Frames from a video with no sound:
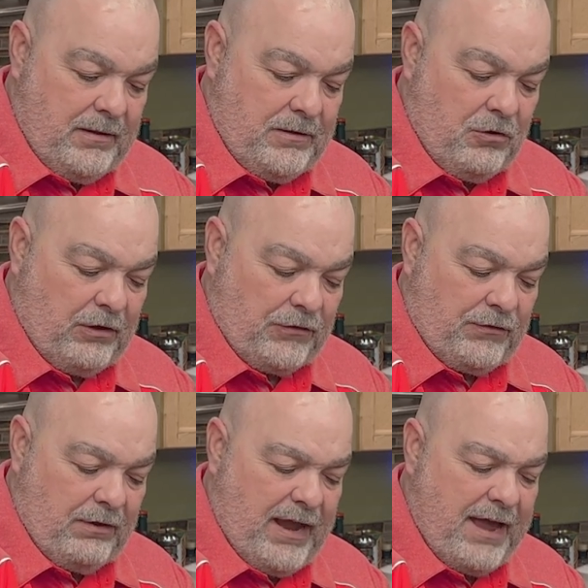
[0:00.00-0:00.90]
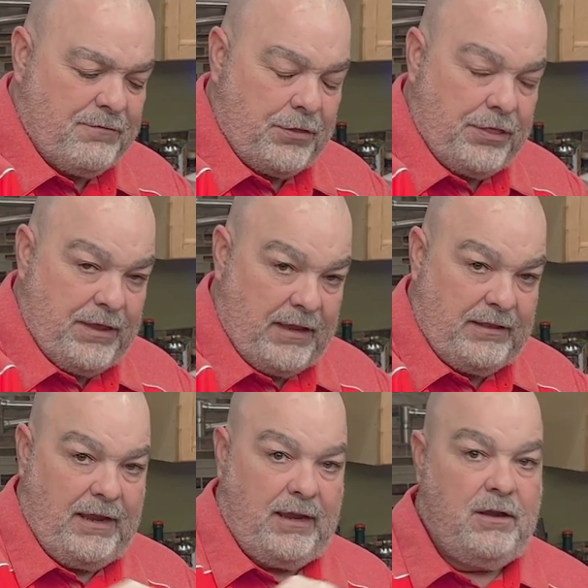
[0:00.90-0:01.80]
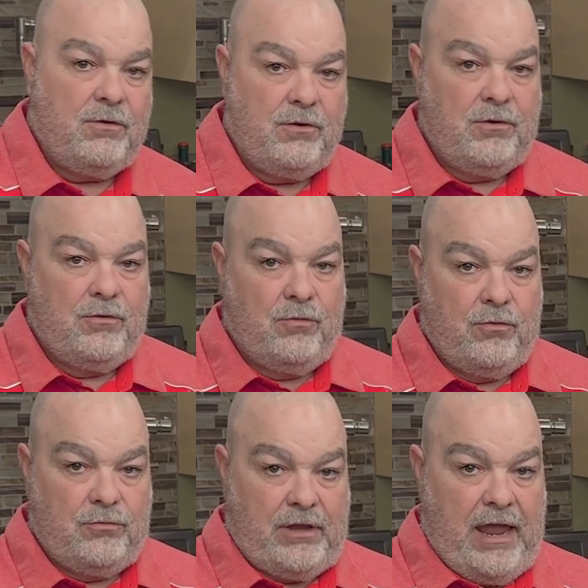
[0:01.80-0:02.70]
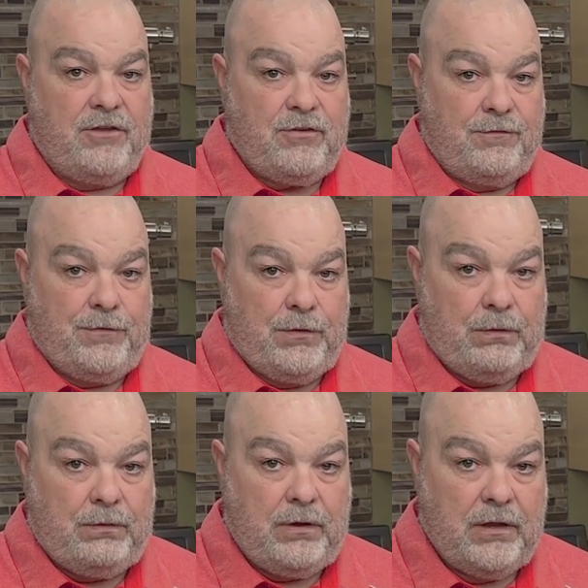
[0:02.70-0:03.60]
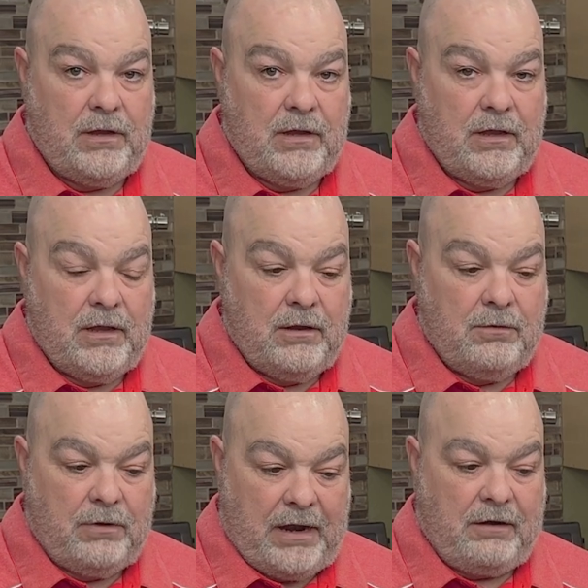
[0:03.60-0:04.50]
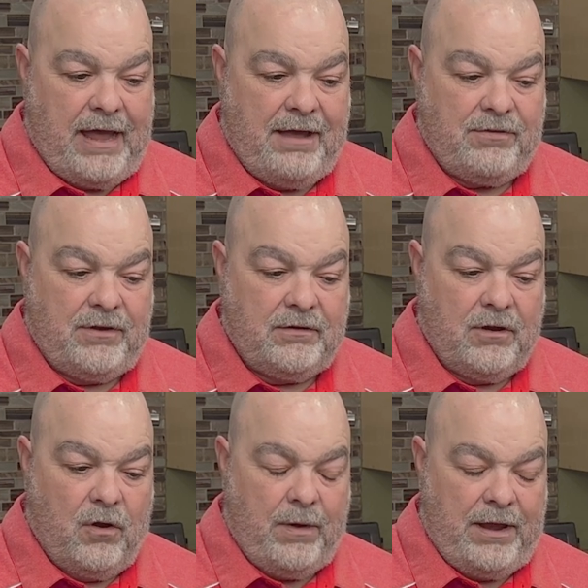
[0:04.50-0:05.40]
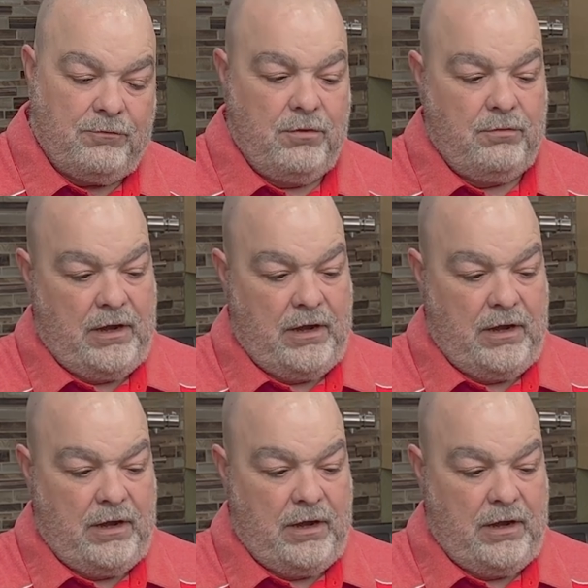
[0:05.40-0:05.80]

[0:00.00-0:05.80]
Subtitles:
you could still have authentic Cajun food without having a wet roux.